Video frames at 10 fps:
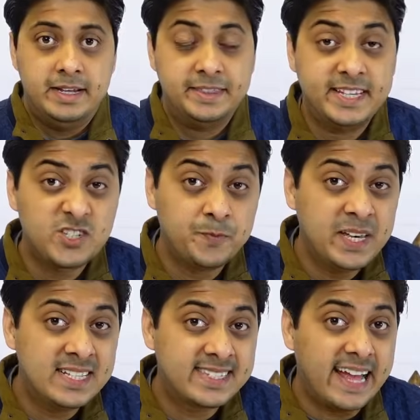This
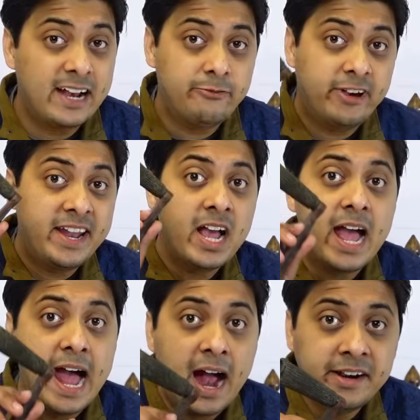means that when I
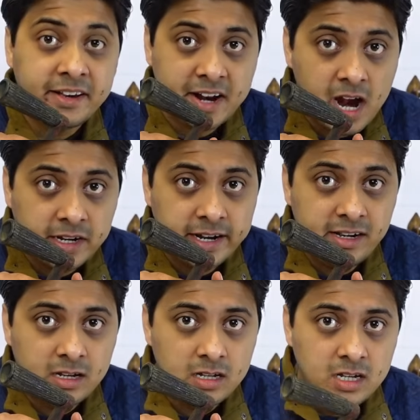hand cranked
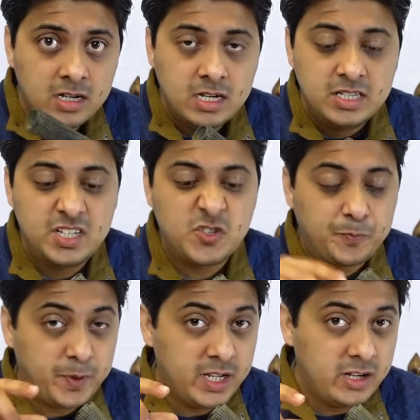it, the
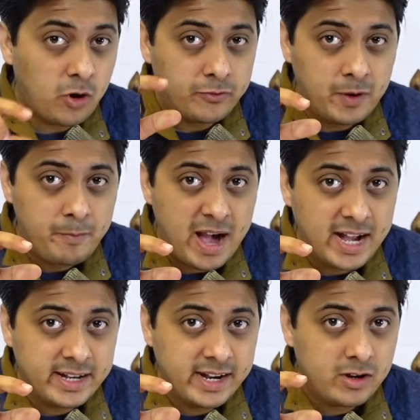speed of the
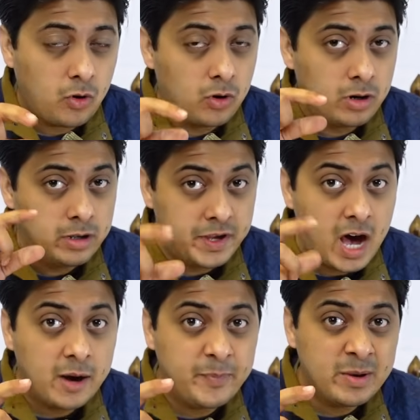magnet or the
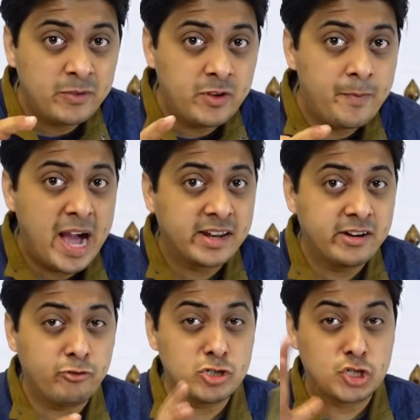RPM of the
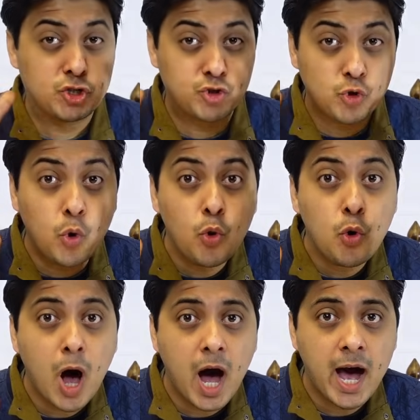magnet was
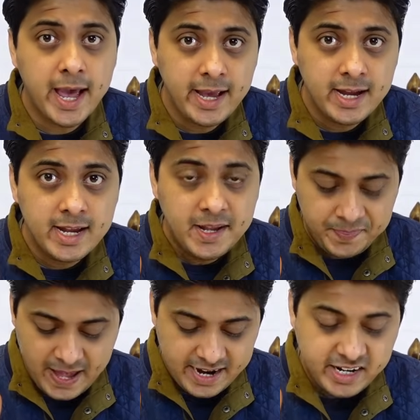so high
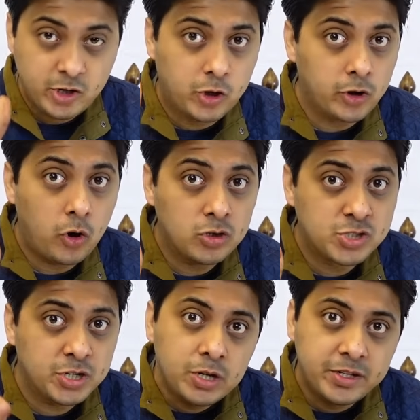that it
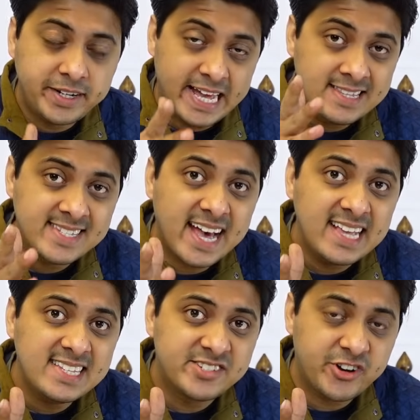crossed the
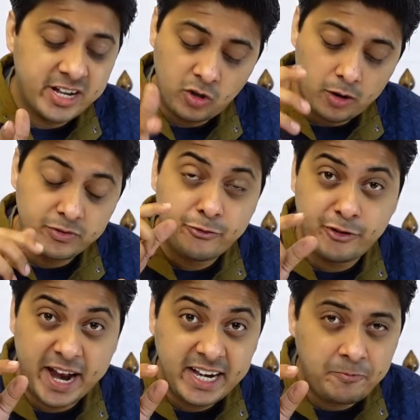tensile strength of the
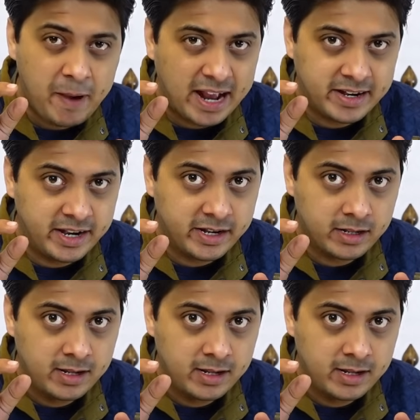ferrite magnet